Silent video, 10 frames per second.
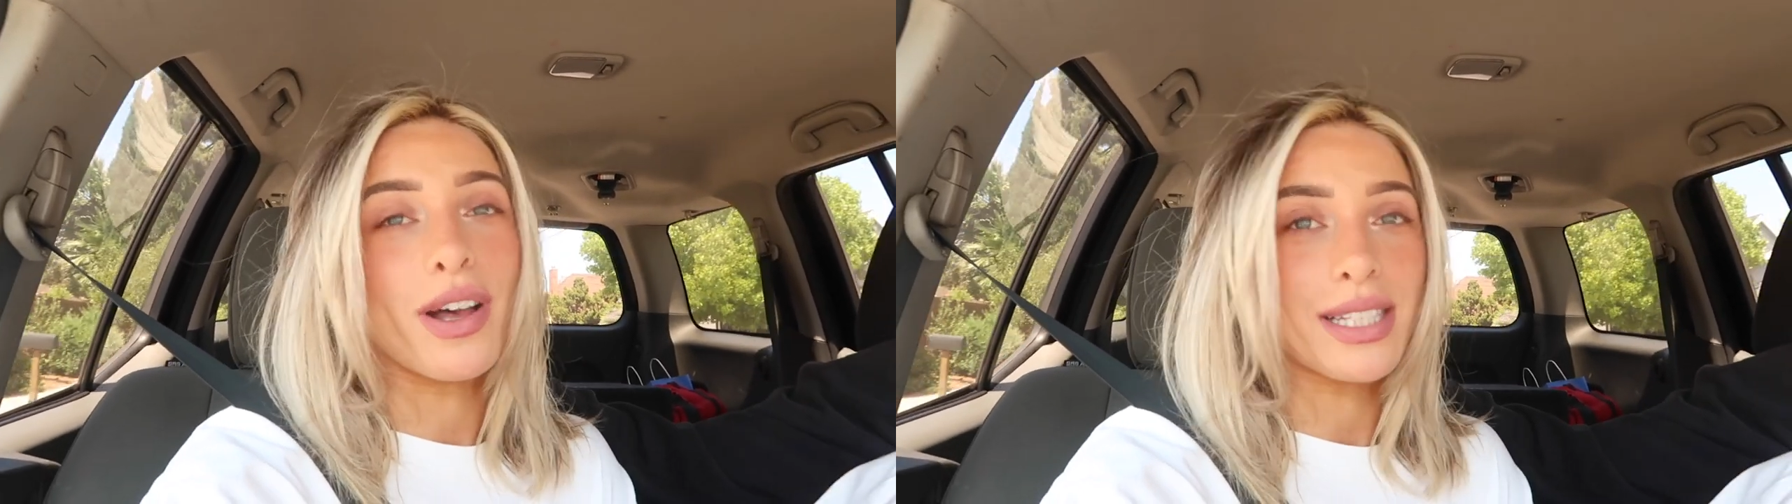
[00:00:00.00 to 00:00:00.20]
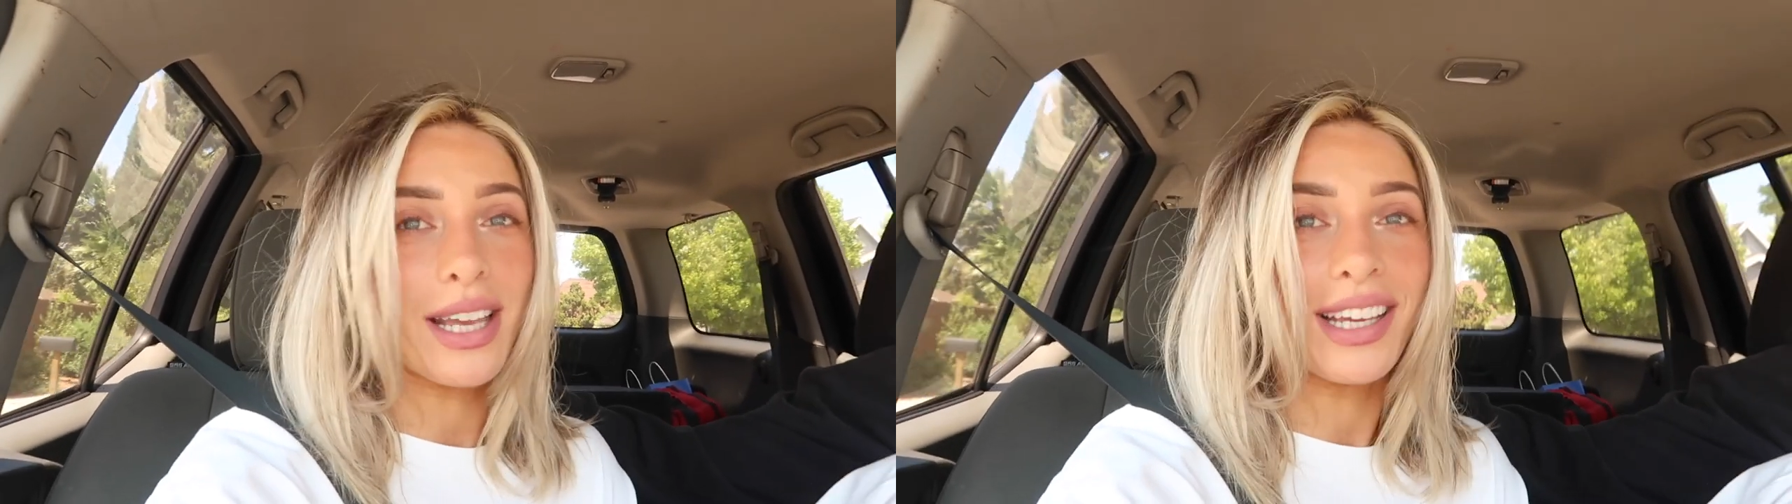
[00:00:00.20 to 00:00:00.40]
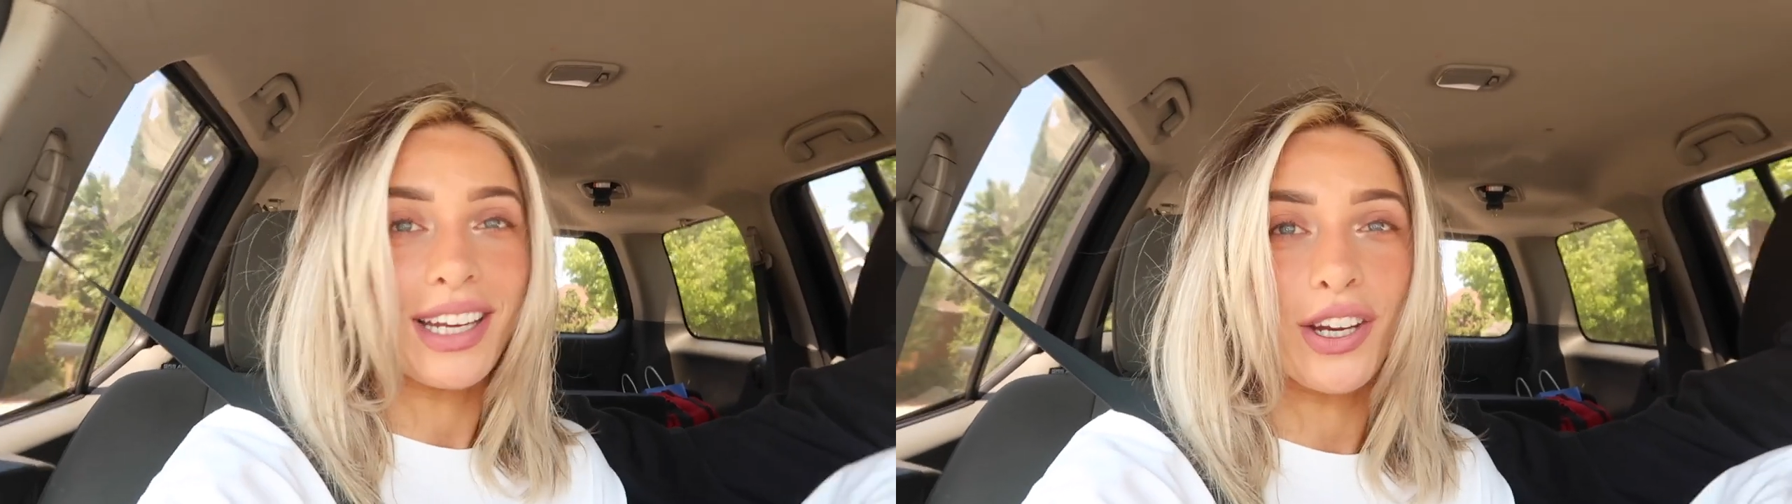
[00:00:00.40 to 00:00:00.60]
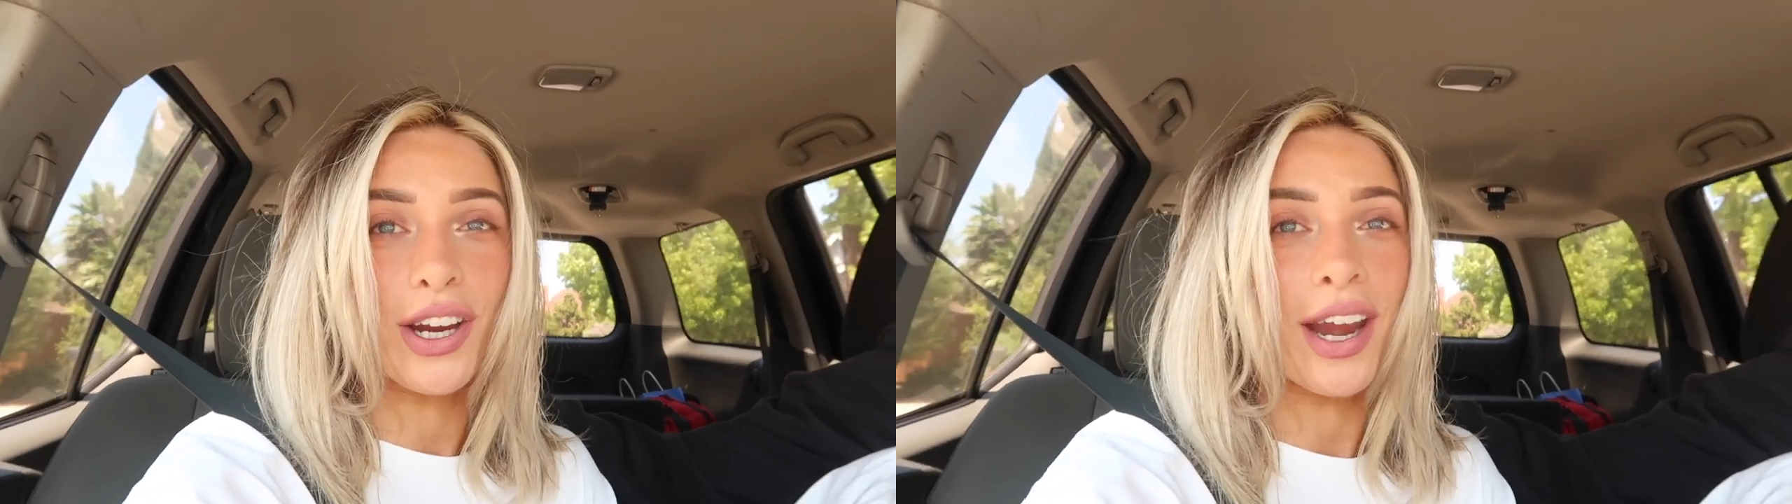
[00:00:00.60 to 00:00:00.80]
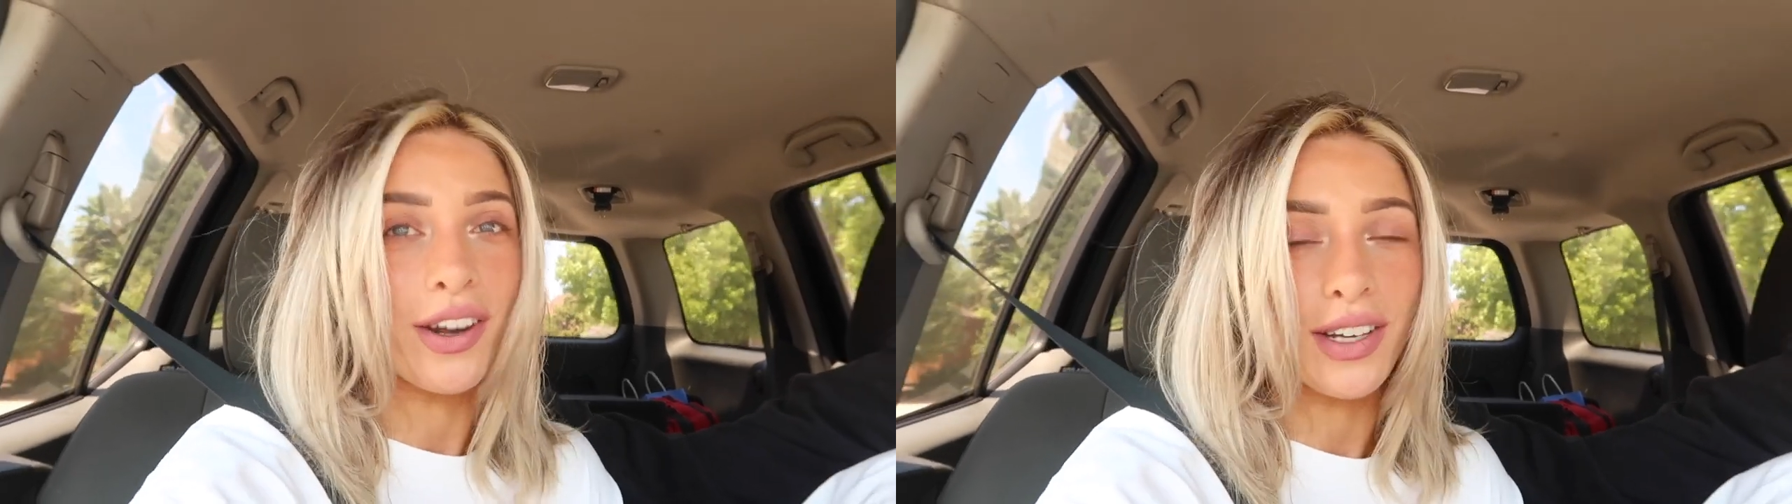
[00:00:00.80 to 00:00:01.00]
as like getting
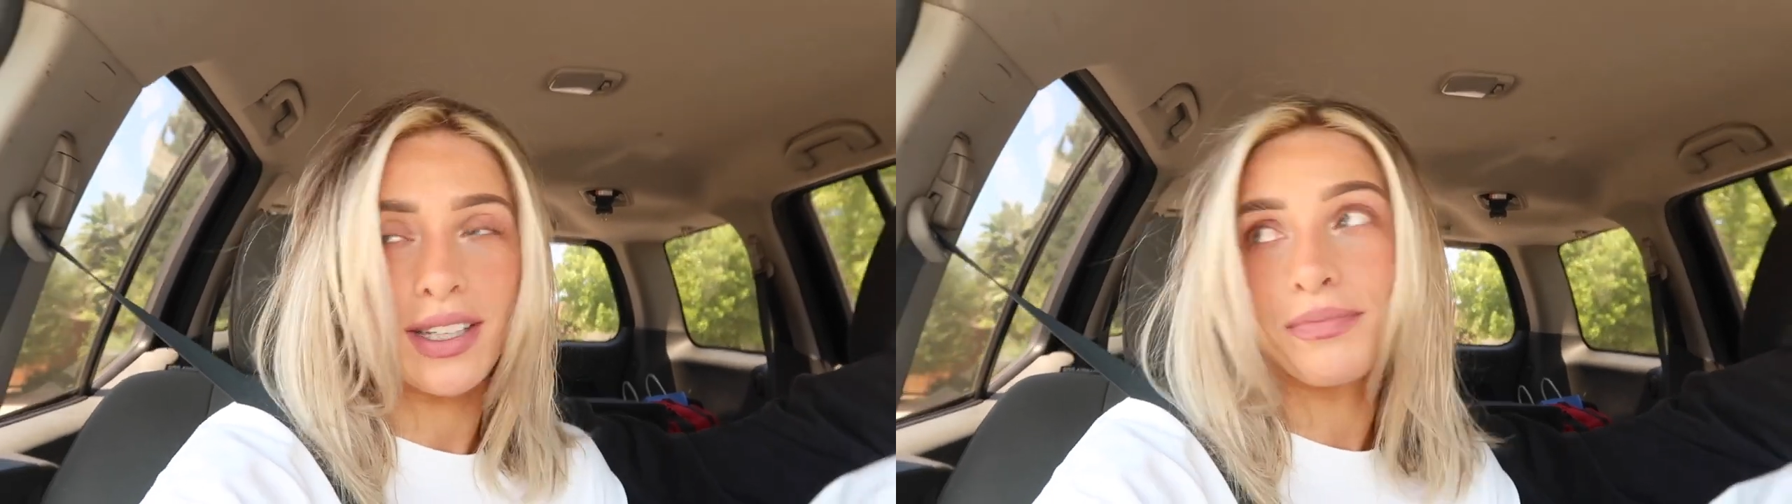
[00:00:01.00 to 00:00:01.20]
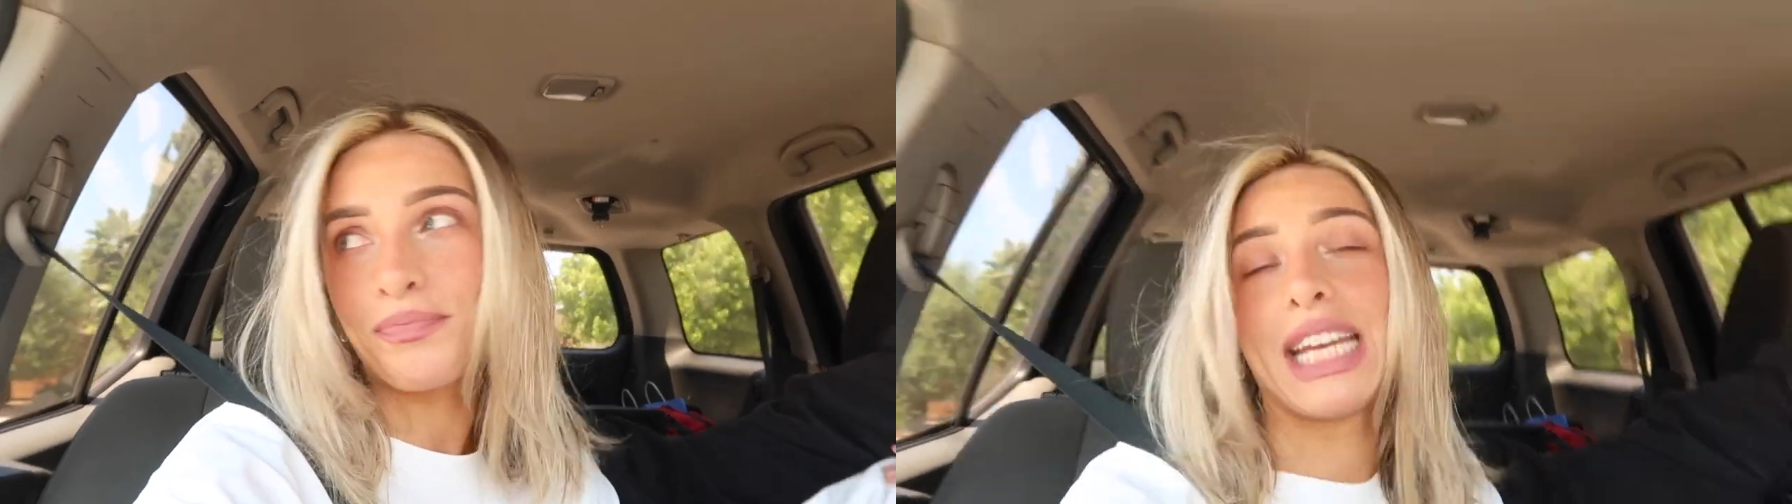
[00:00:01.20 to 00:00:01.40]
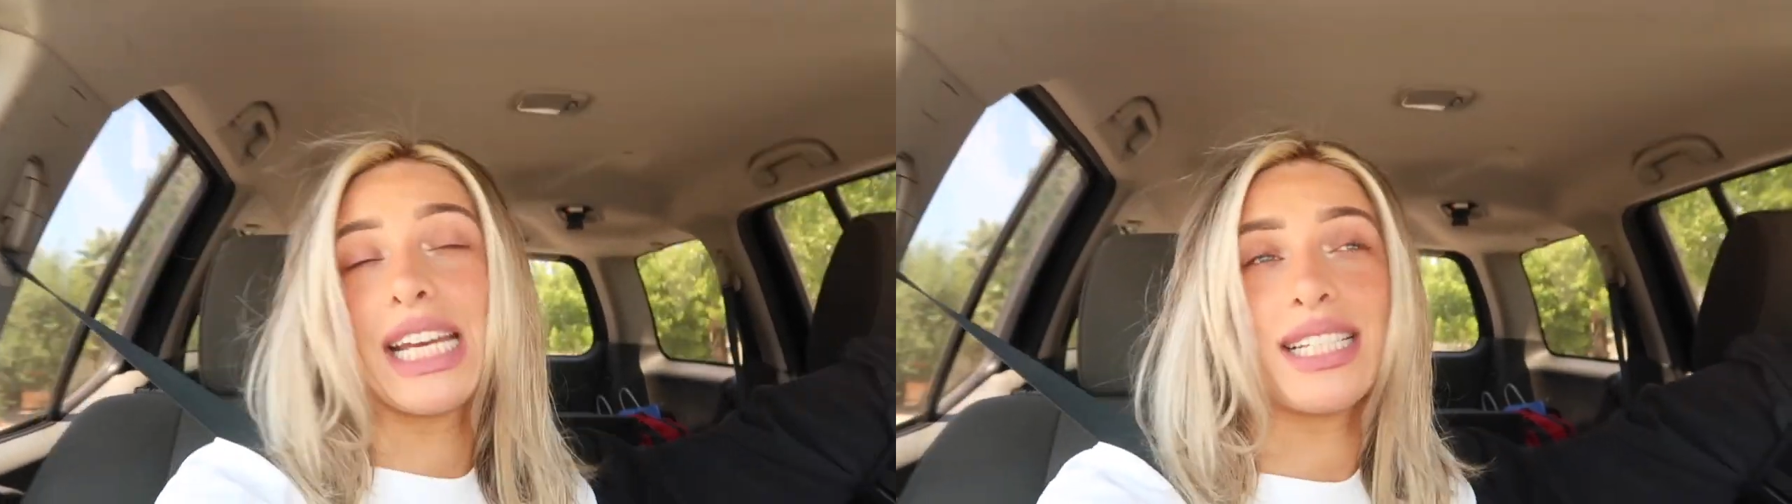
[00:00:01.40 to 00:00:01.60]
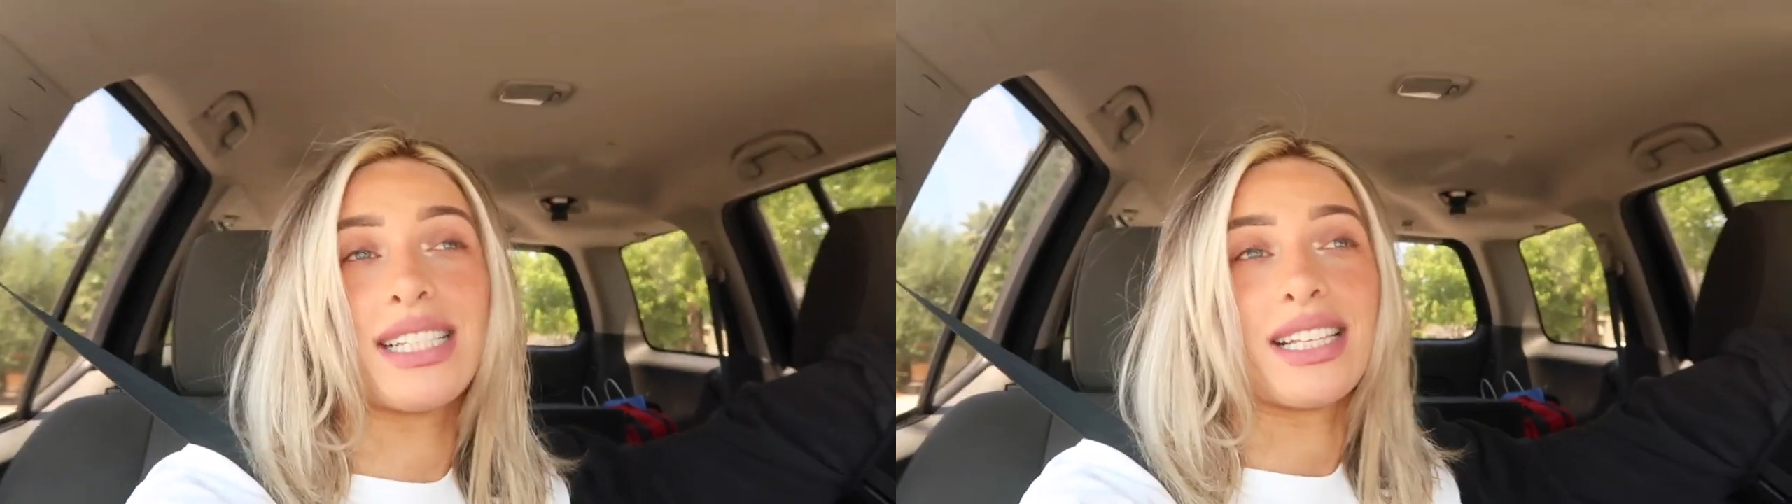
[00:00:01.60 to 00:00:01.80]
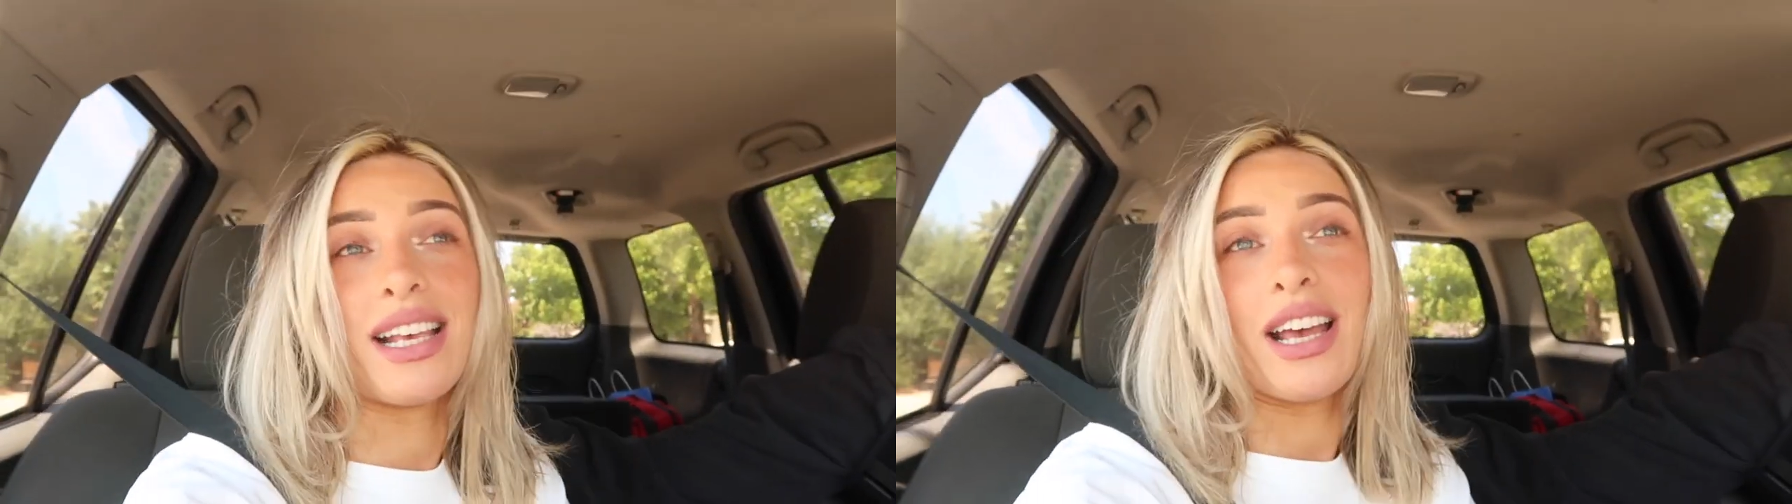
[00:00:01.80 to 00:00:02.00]
your hair done
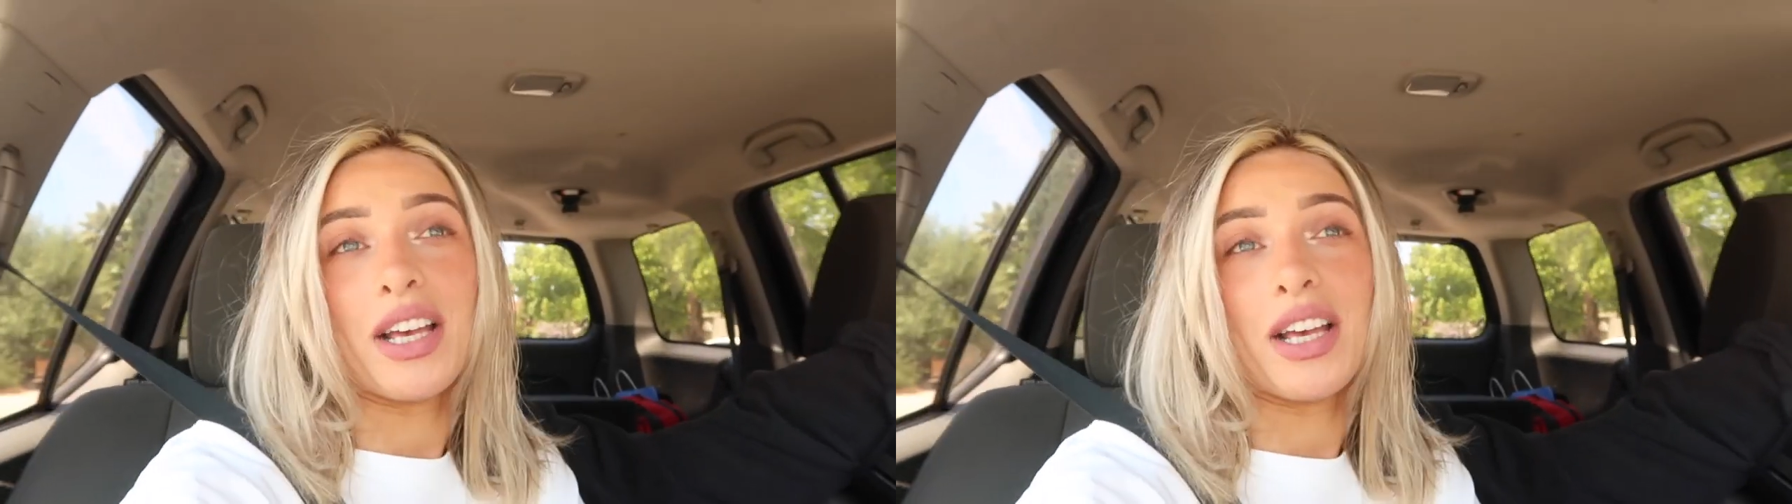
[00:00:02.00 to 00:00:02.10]
is